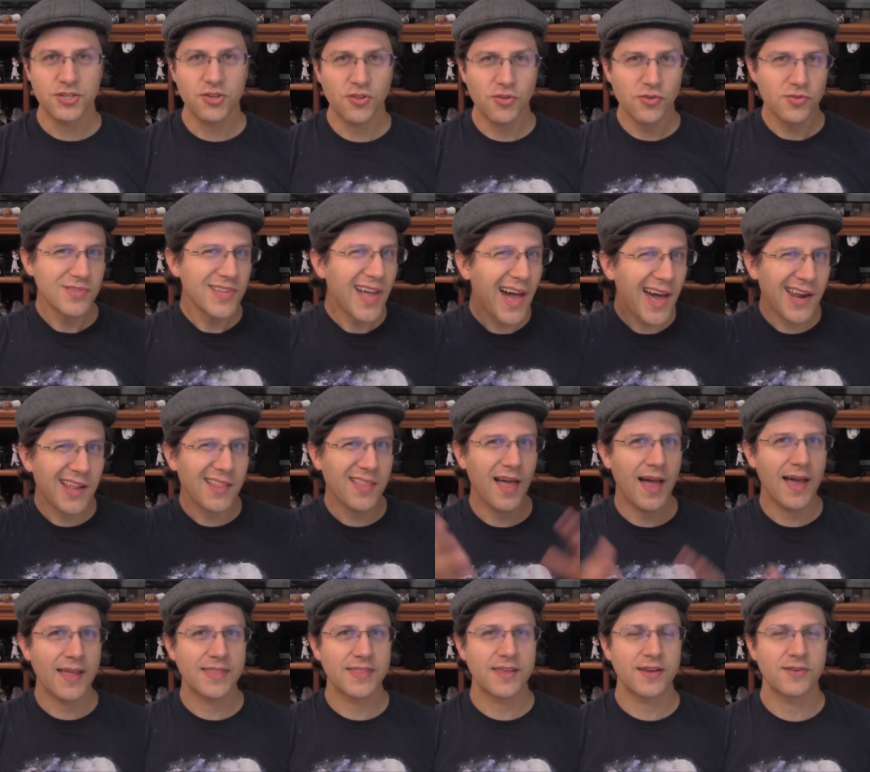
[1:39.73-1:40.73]
So there's not a
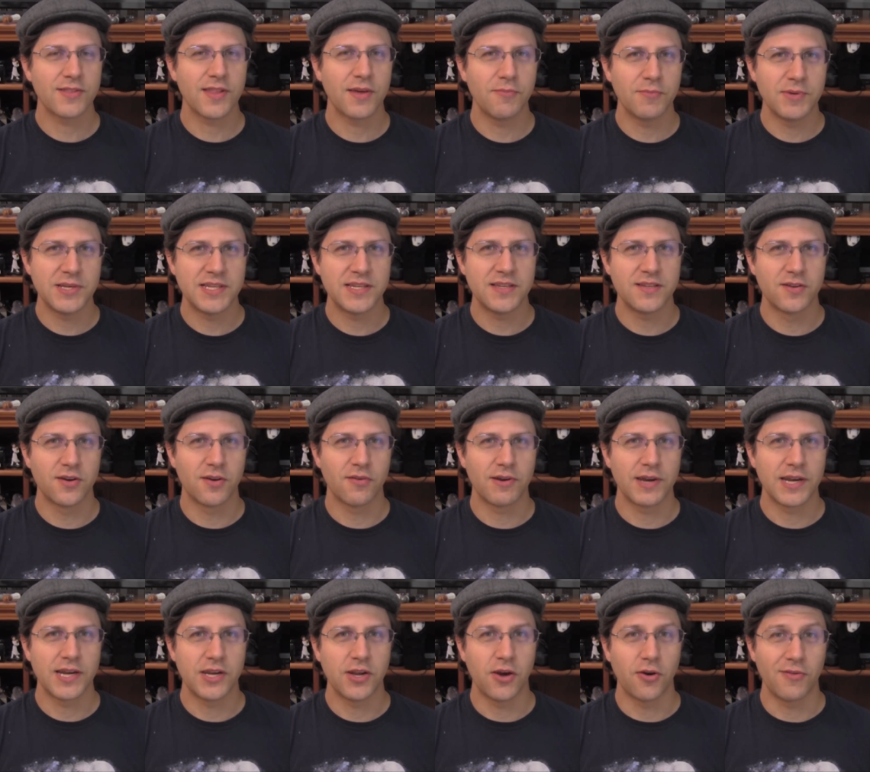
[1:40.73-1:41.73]
lot there that we didn't
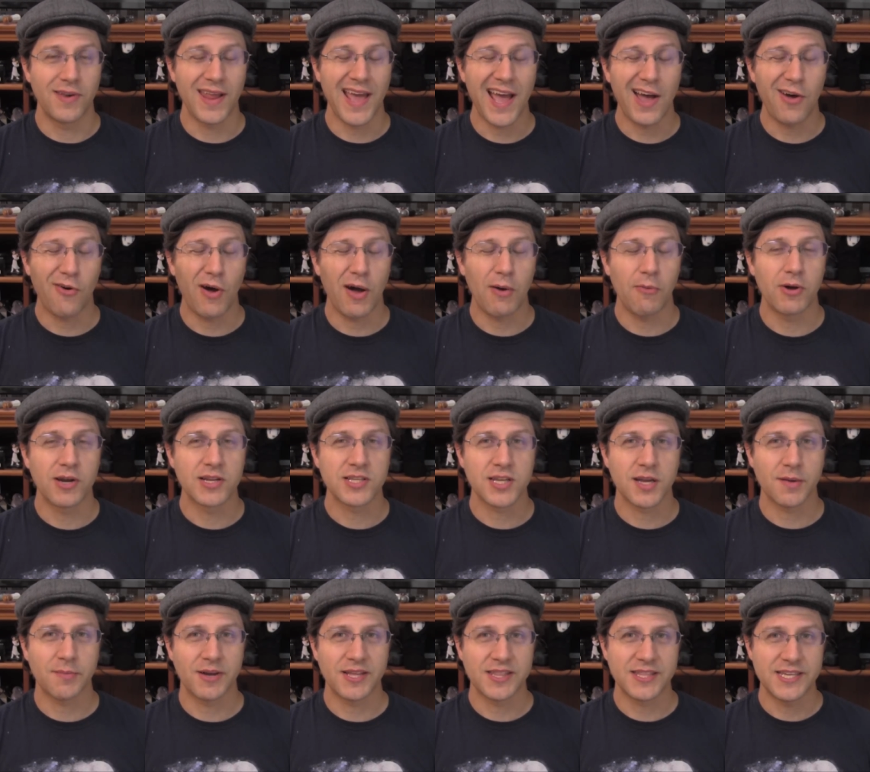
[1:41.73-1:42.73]
already know. Now, I want to
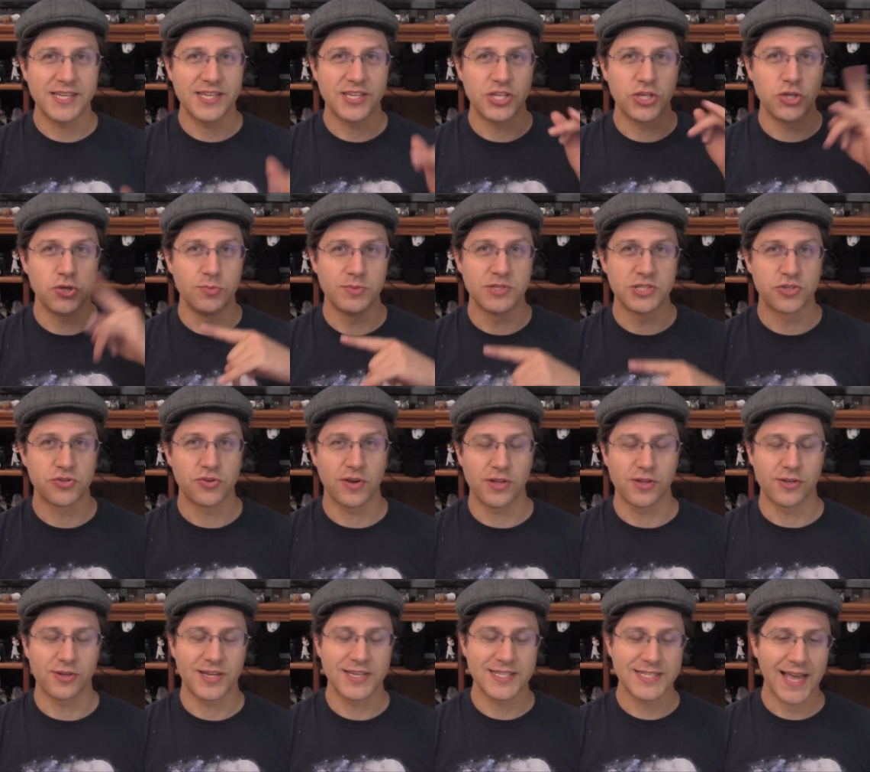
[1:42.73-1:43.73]
talk about the Inhumans
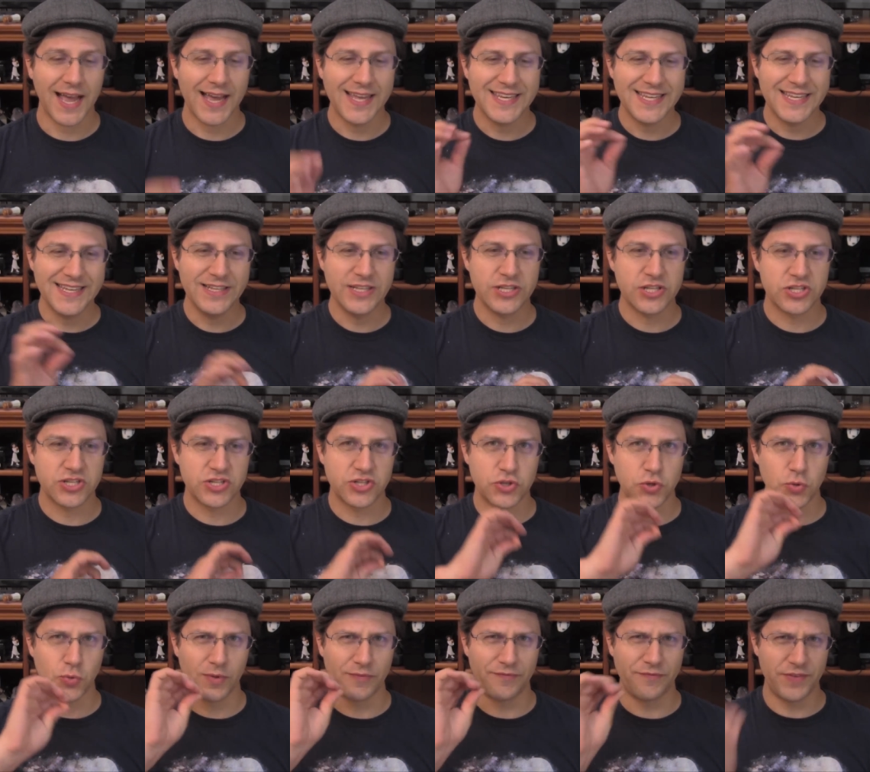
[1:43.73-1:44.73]
trailer because I didn't
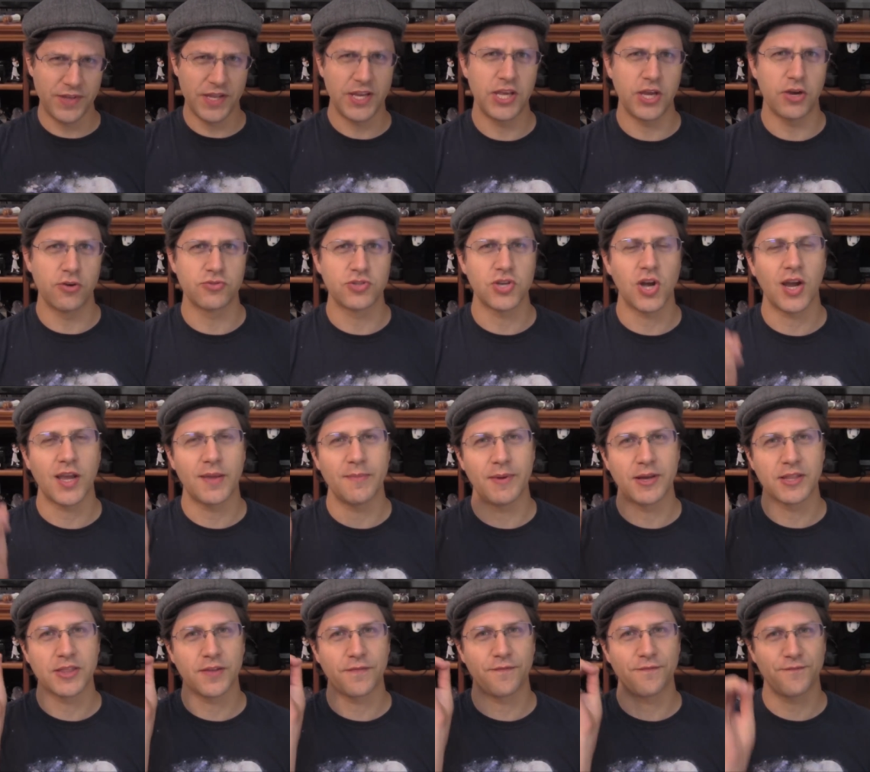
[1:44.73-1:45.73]
do a video talking
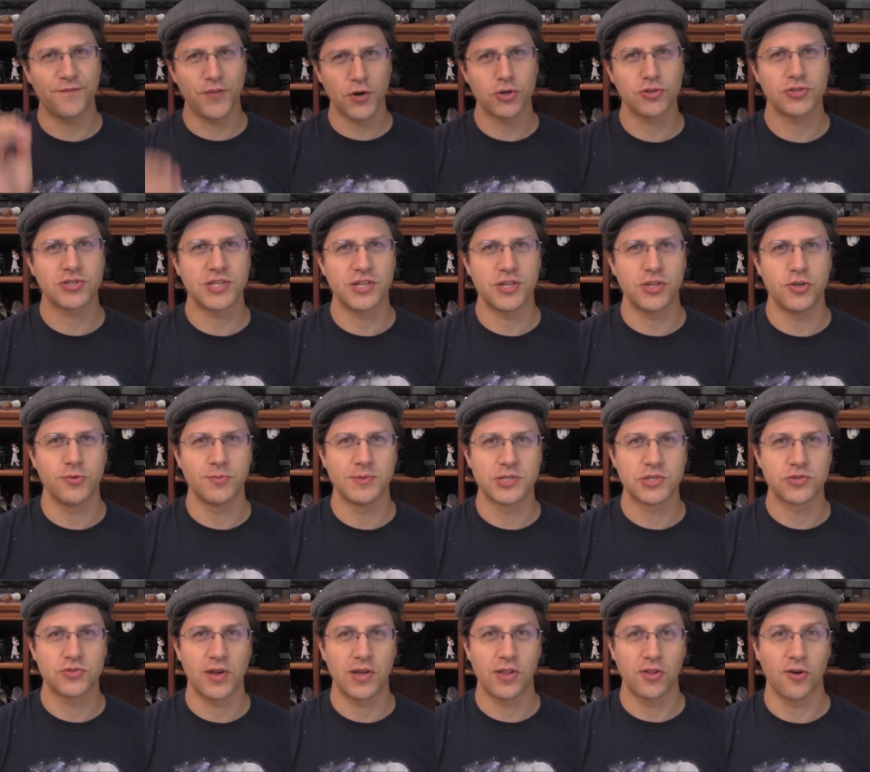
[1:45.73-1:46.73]
about the first
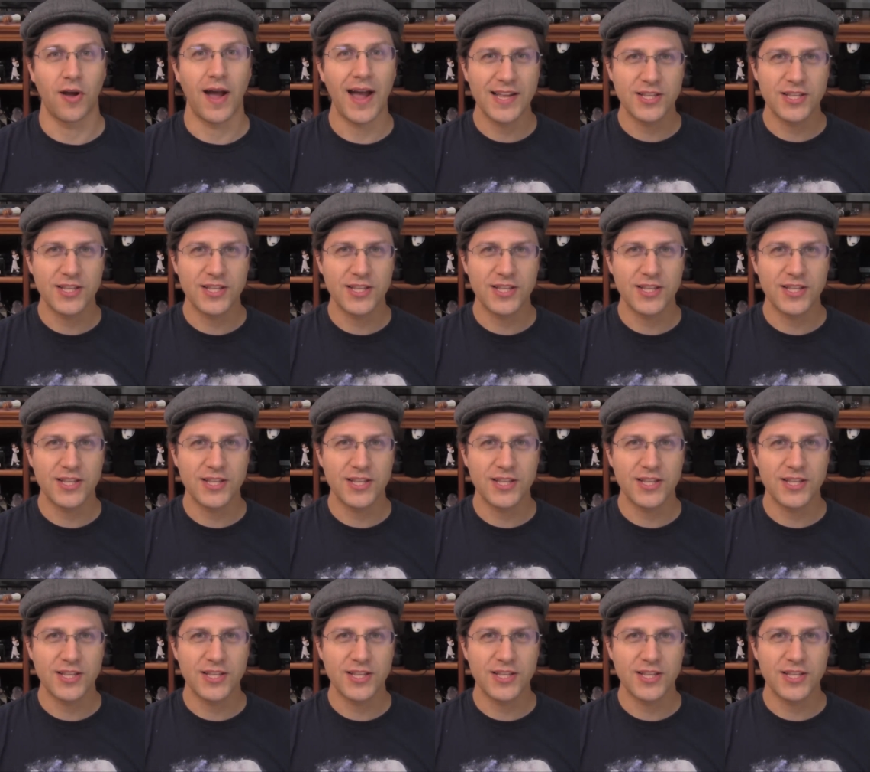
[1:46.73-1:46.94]
Inhumans trailer.